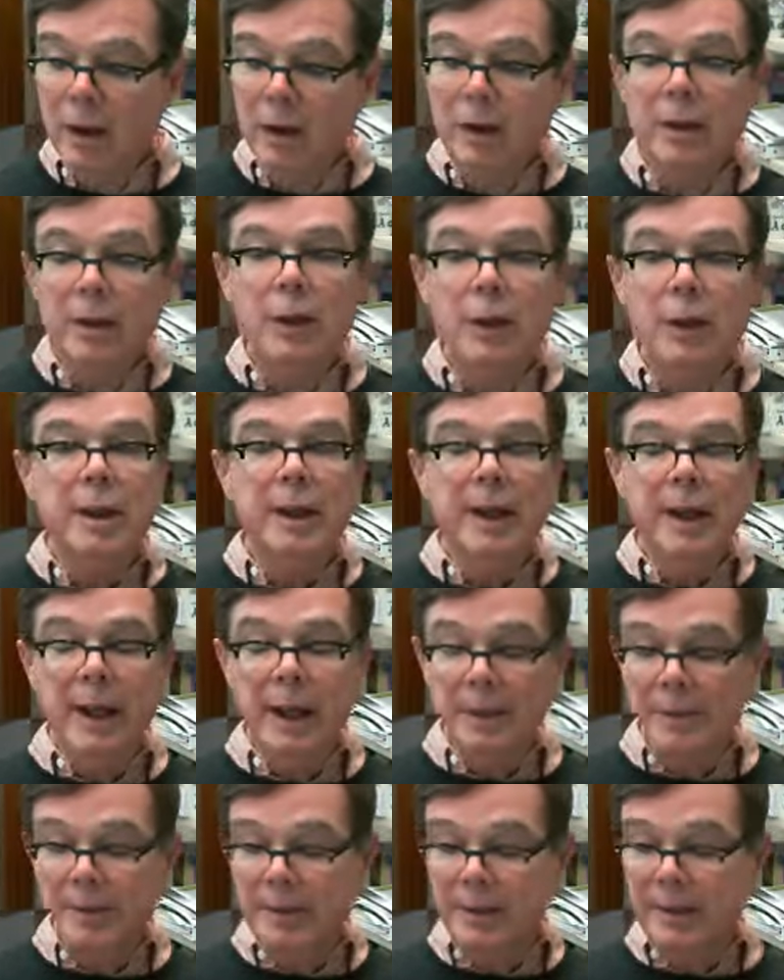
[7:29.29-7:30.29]
Luke
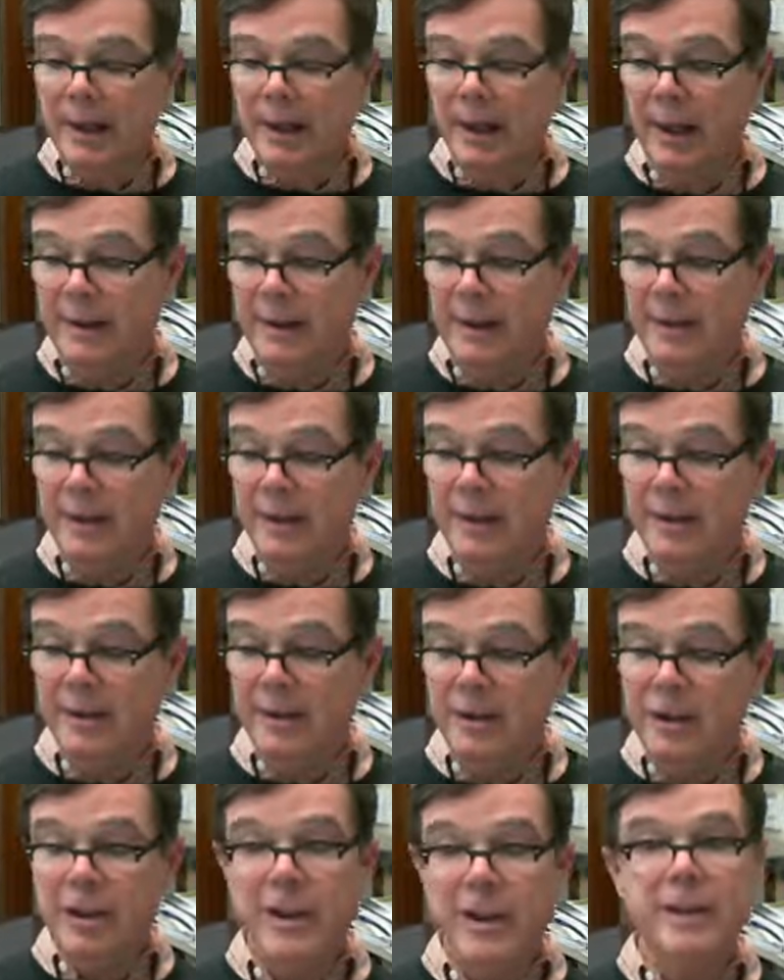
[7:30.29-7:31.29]
emphasizes
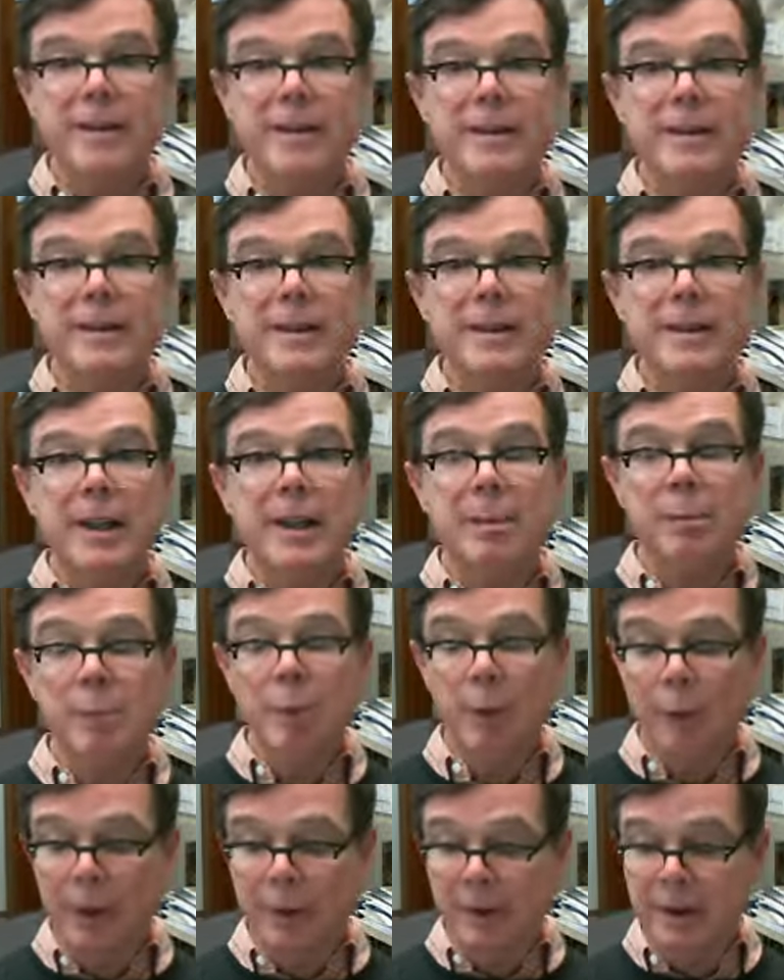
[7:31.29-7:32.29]
Jesus'
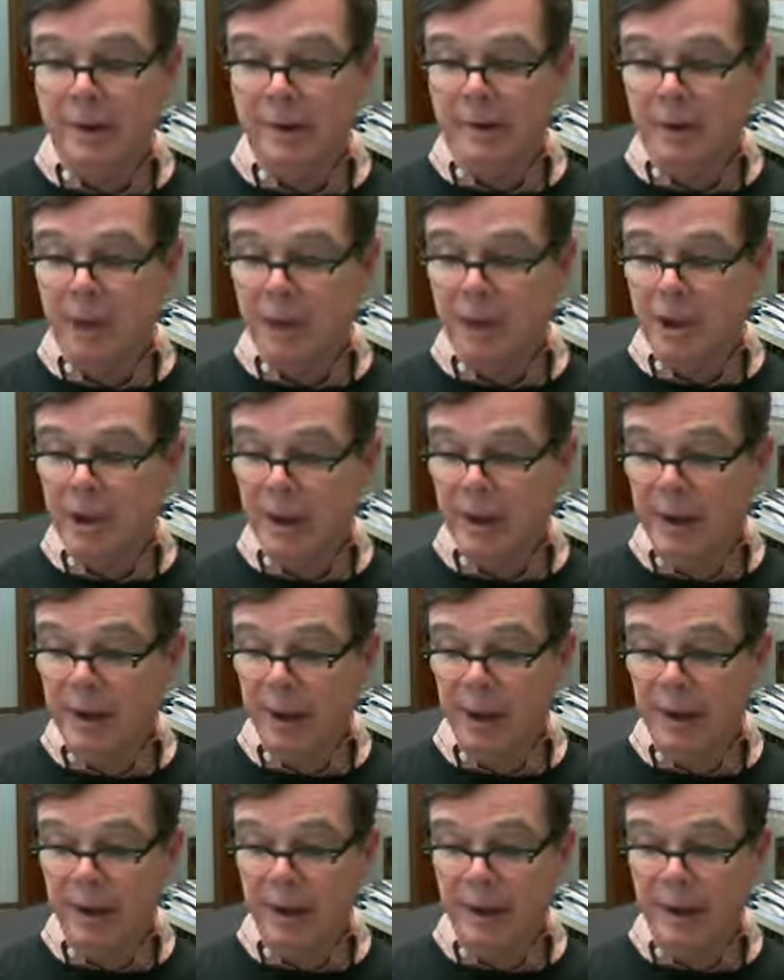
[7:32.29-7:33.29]
importance for
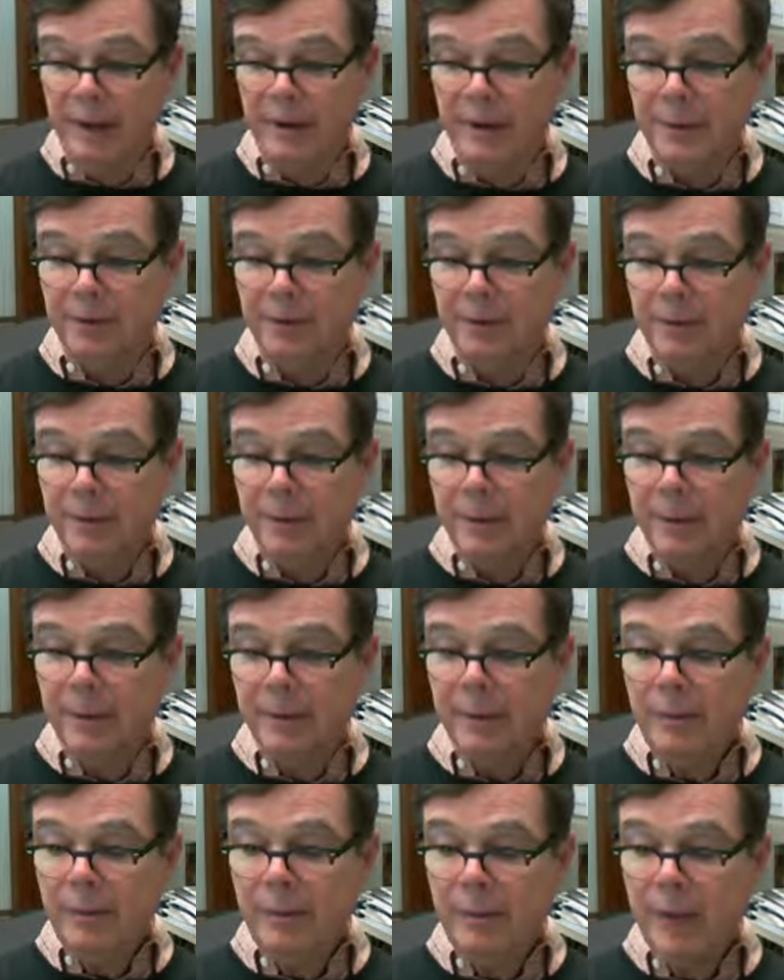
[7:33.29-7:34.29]
Gentiles.
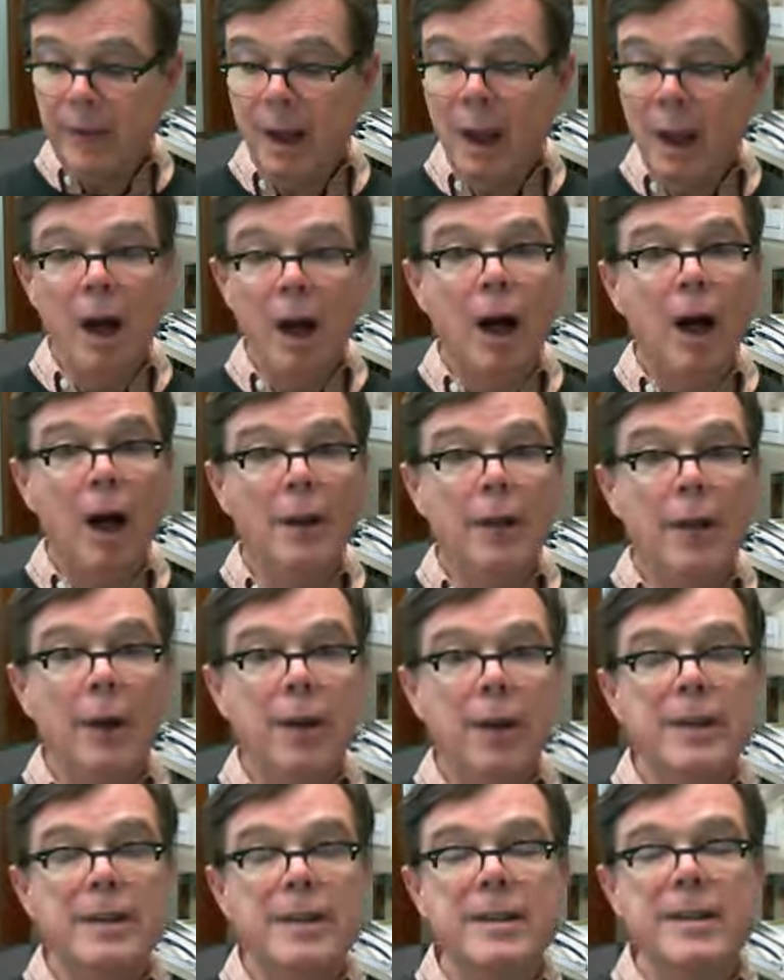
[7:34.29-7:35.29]
Although
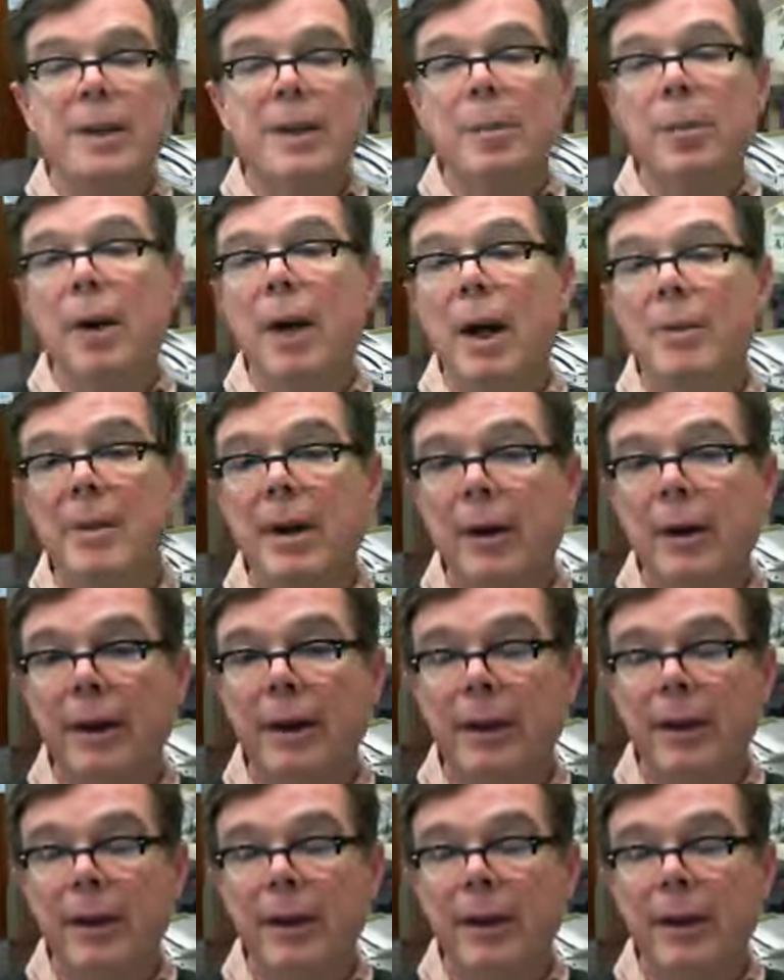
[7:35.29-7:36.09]
this is a primary